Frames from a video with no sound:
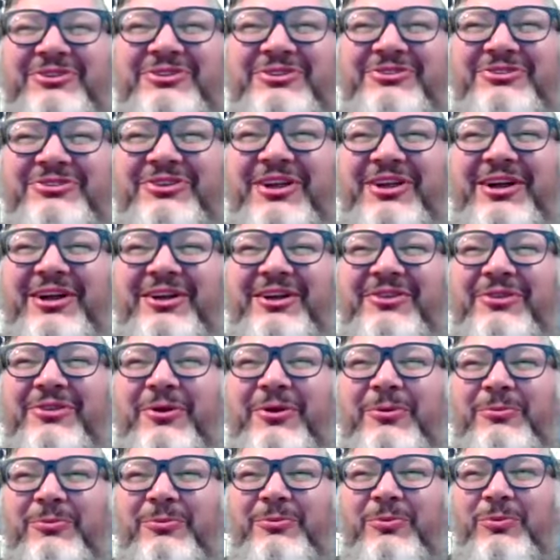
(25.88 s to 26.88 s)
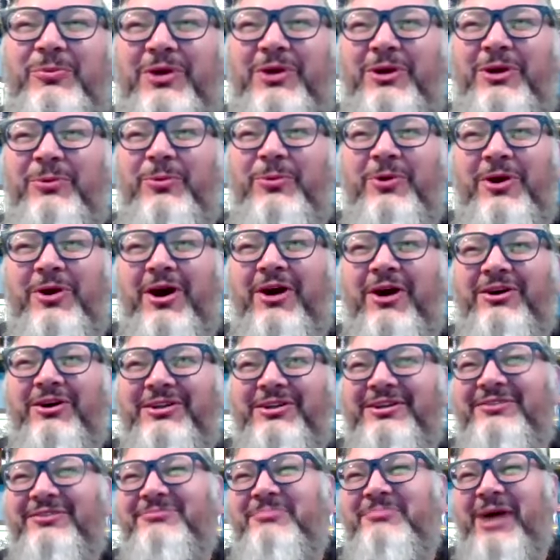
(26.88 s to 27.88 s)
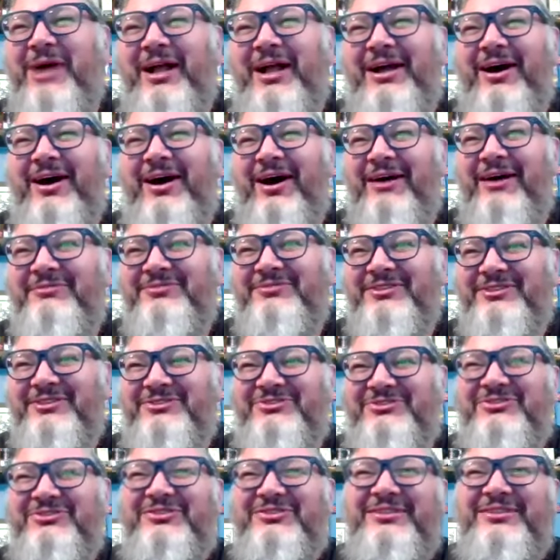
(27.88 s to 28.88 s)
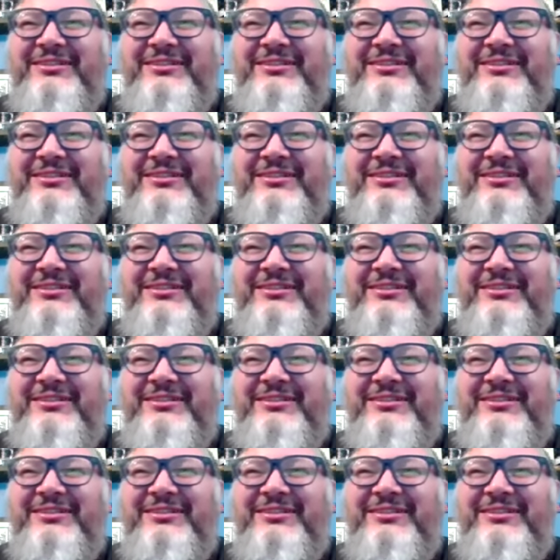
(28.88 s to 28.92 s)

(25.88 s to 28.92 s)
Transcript: is the rear wall of my office.